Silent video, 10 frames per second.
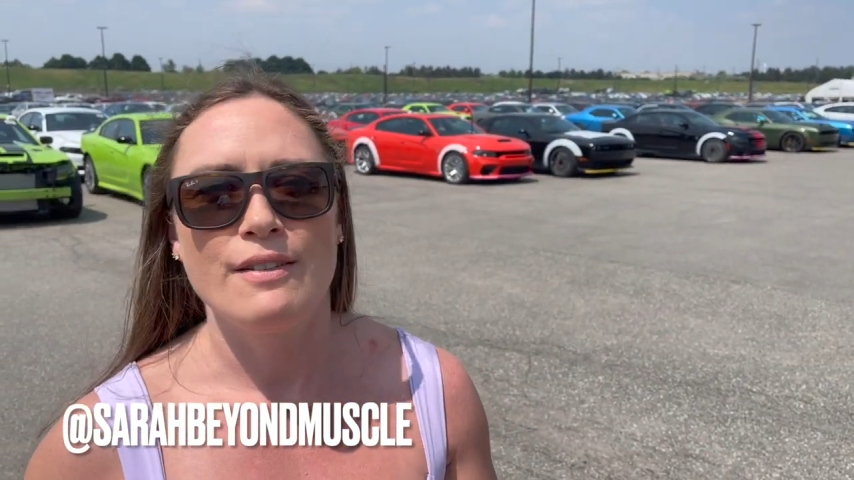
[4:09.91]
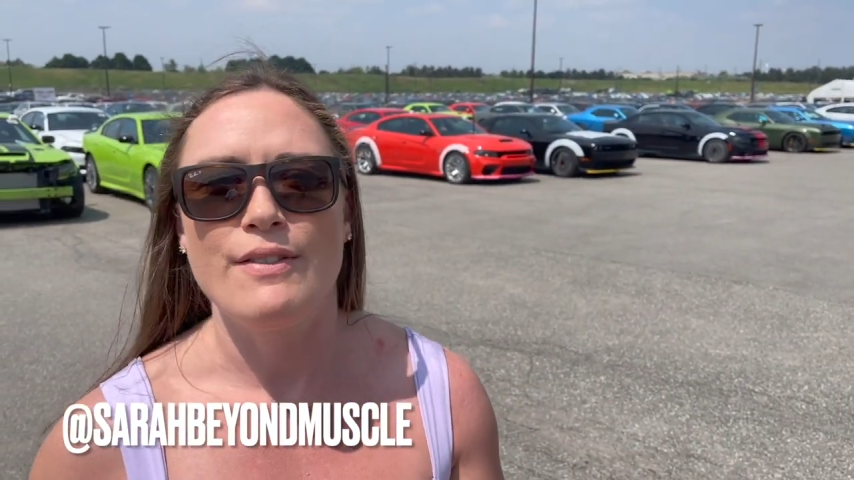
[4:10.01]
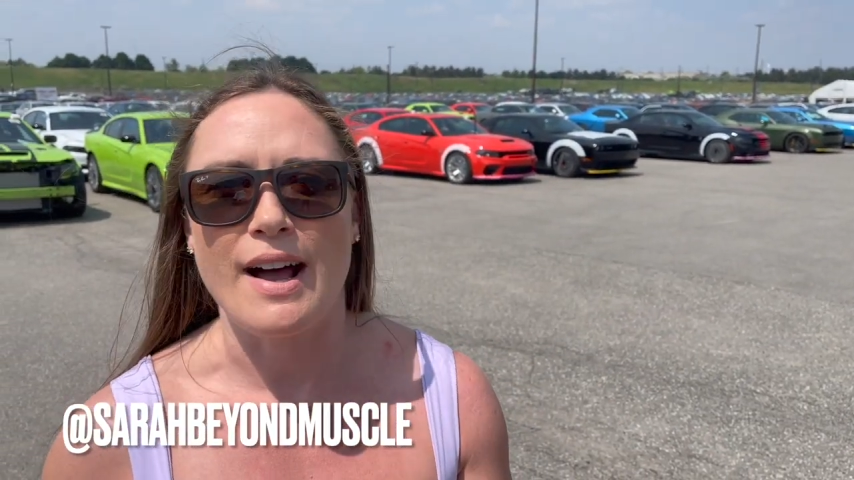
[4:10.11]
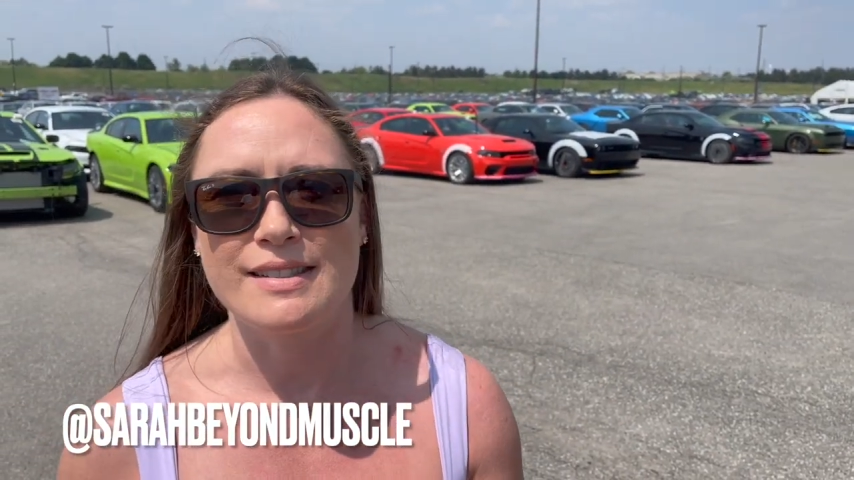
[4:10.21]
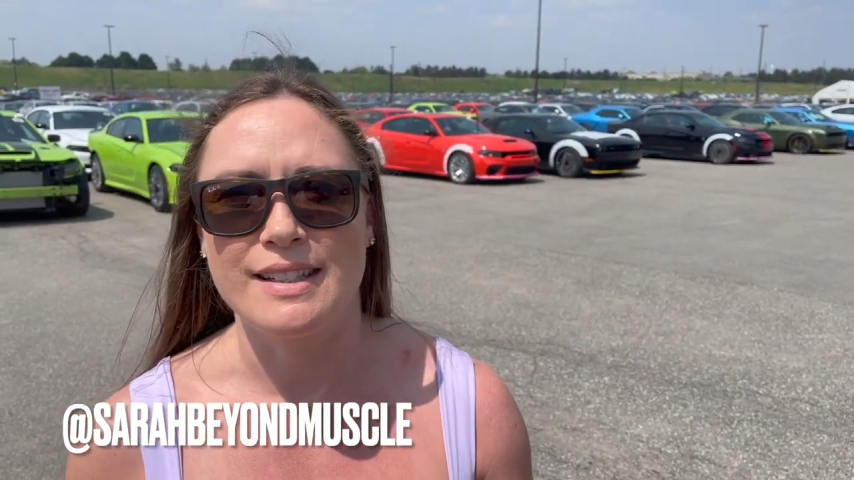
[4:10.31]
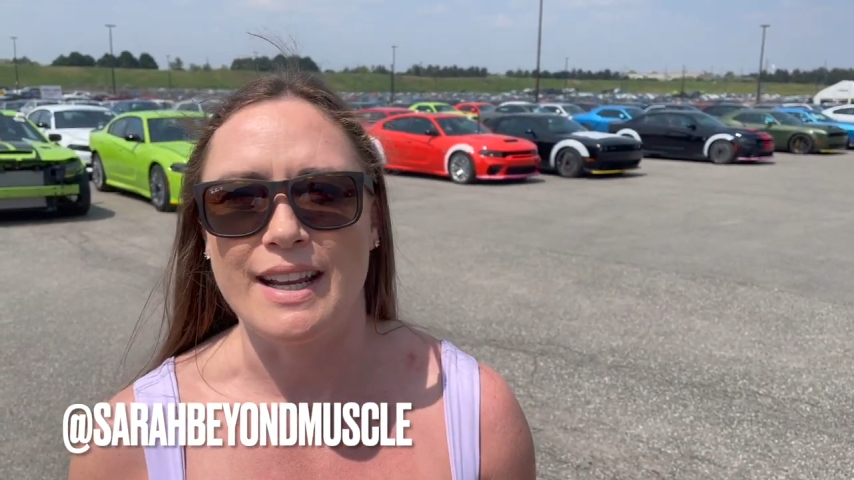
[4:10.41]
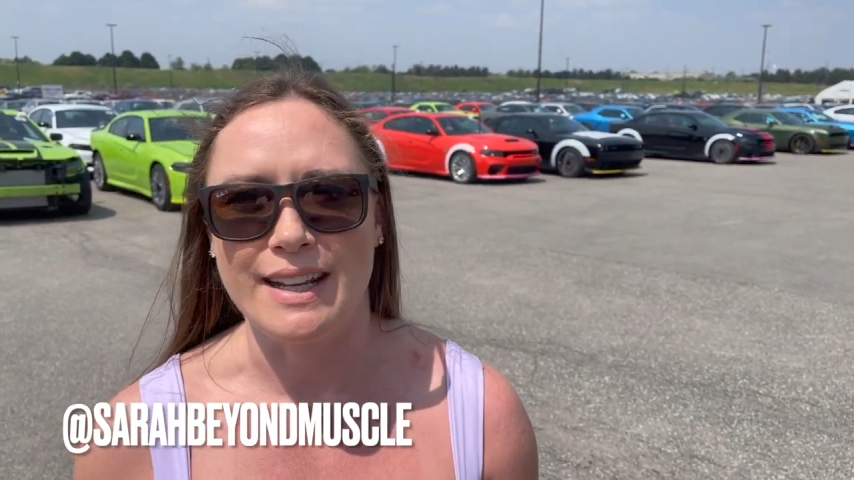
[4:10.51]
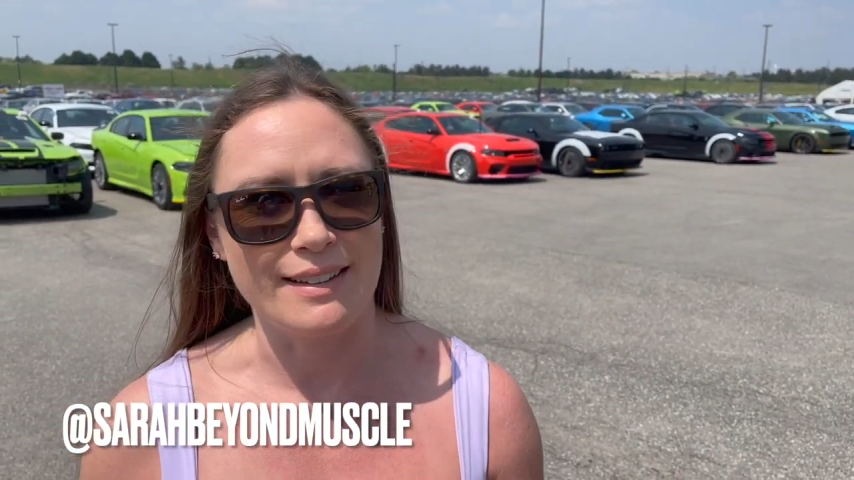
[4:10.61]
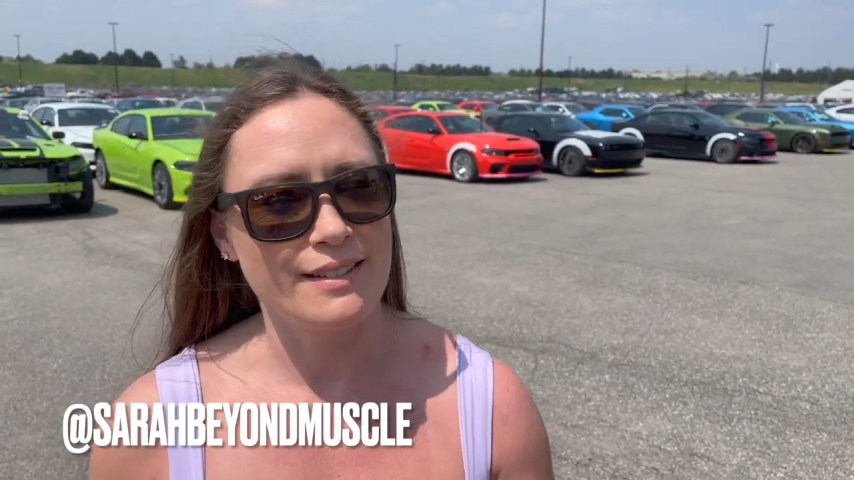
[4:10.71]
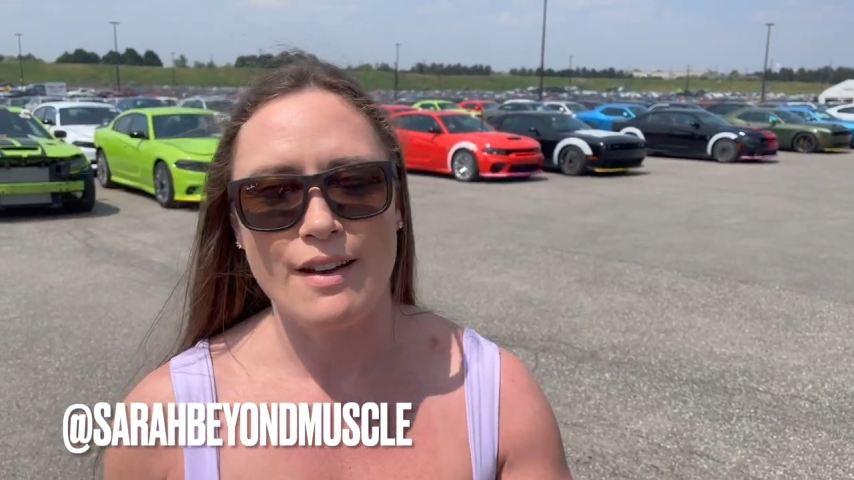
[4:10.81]

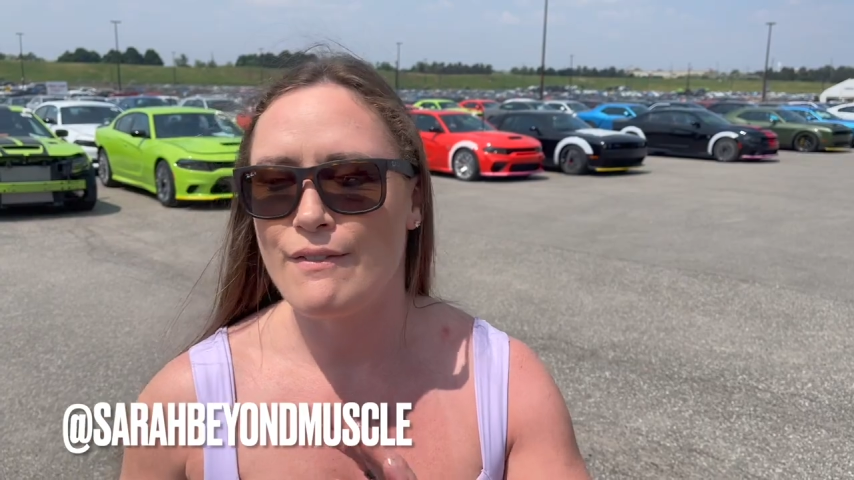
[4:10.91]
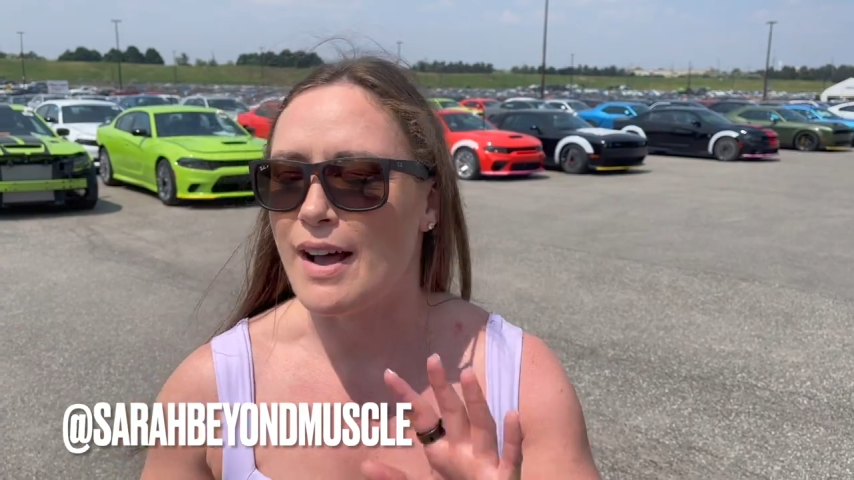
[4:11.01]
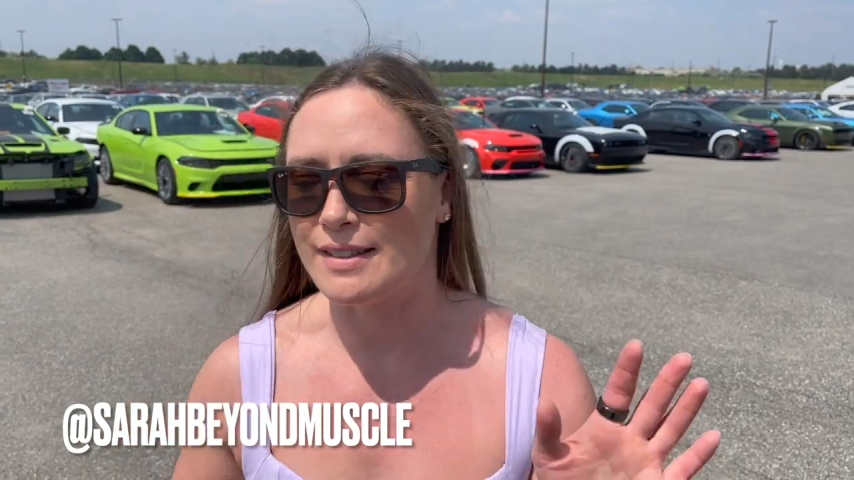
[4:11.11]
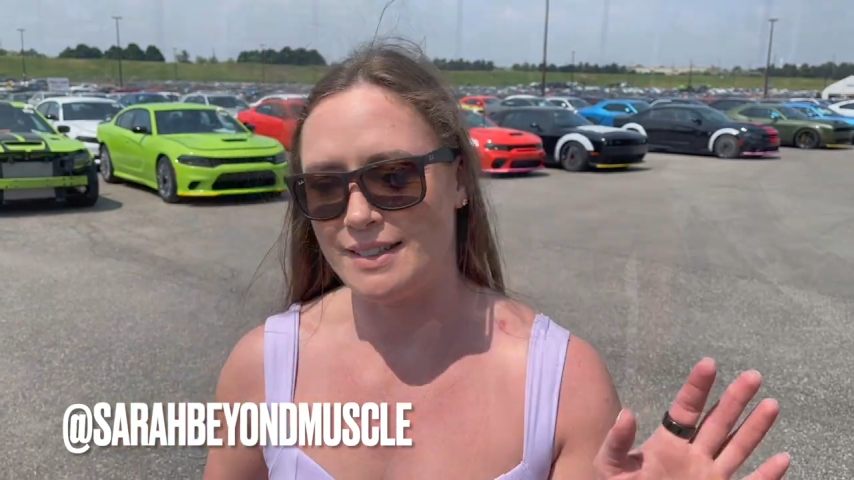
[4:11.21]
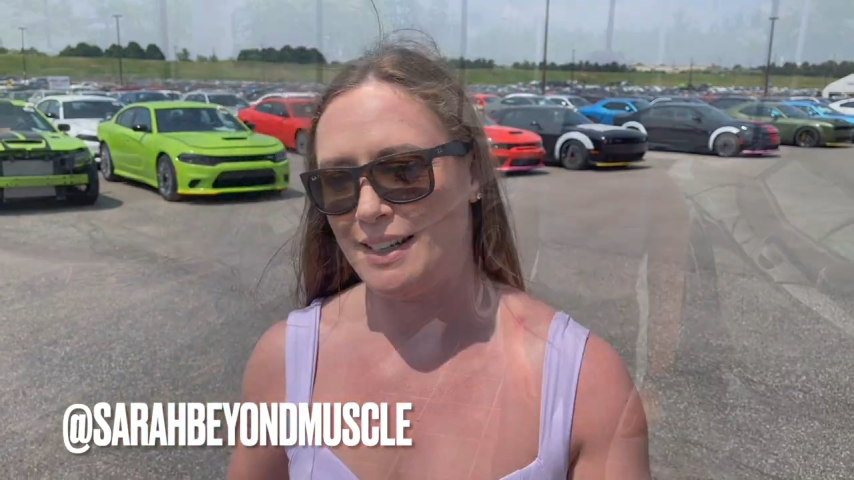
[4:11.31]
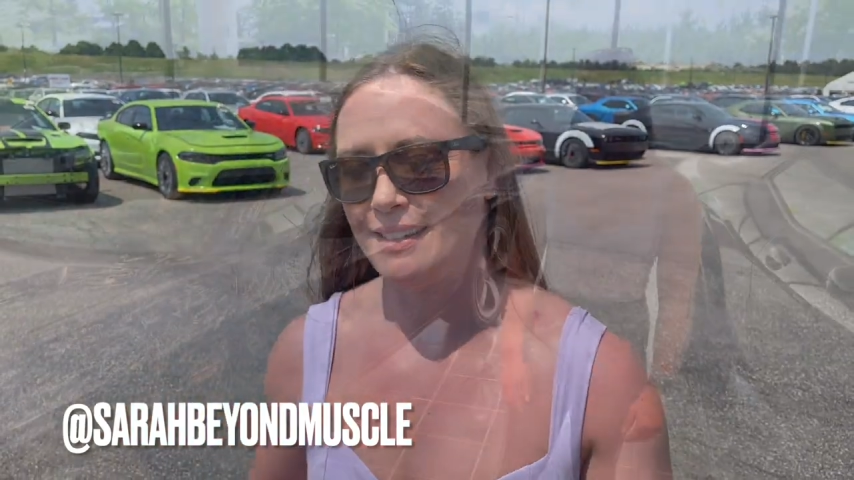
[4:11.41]
fascinating, fascinating.